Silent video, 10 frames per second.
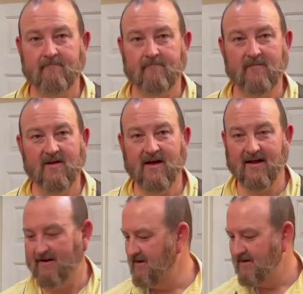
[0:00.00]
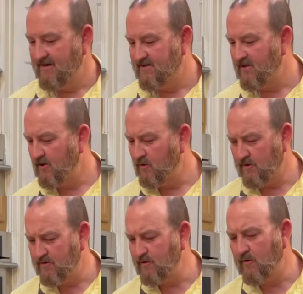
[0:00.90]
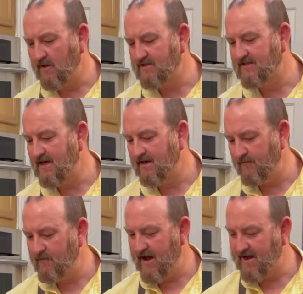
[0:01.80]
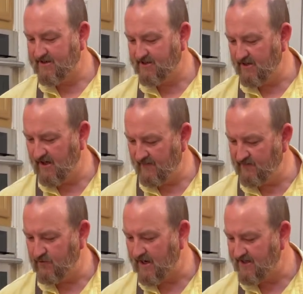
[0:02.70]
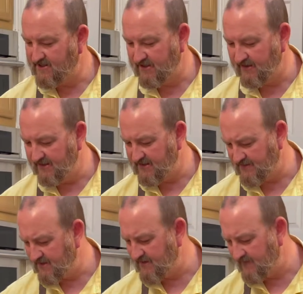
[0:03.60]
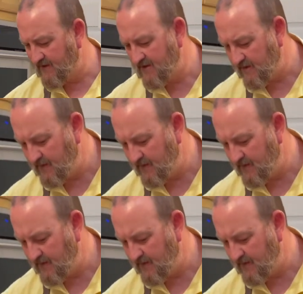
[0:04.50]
Okay, so we're through our second batch of dried chilies, and Jen, if you can